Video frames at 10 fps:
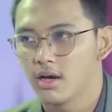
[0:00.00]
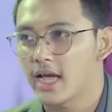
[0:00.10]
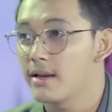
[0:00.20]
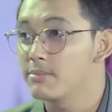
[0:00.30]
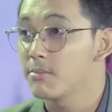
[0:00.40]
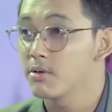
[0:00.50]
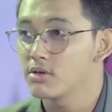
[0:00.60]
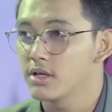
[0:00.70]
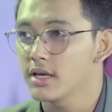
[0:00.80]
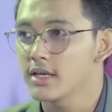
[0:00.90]
car dip jump on
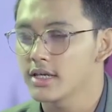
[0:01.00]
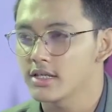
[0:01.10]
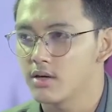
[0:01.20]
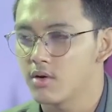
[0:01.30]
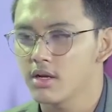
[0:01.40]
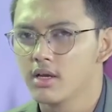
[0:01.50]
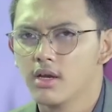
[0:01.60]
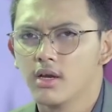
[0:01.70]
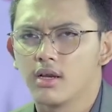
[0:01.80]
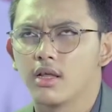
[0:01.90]
Soya, and Yasa Rod.
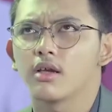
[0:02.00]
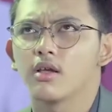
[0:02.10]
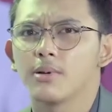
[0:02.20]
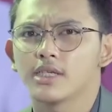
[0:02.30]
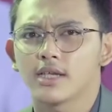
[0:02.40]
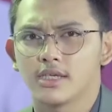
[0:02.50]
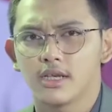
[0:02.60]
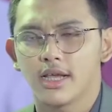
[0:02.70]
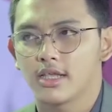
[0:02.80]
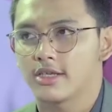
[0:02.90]
The Kanong Pesachan
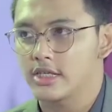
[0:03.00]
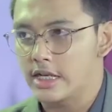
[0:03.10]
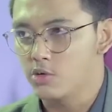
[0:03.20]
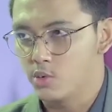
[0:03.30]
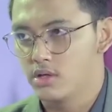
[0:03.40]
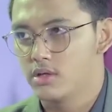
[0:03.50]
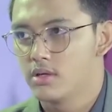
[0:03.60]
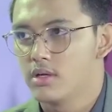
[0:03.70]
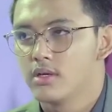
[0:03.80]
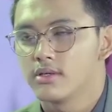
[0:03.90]
got a San Yuan.
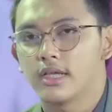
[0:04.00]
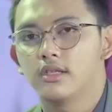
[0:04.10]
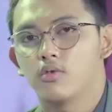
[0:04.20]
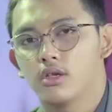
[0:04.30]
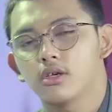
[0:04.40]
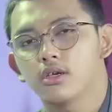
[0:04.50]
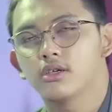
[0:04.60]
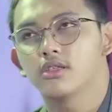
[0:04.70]
San Yuan Nunku,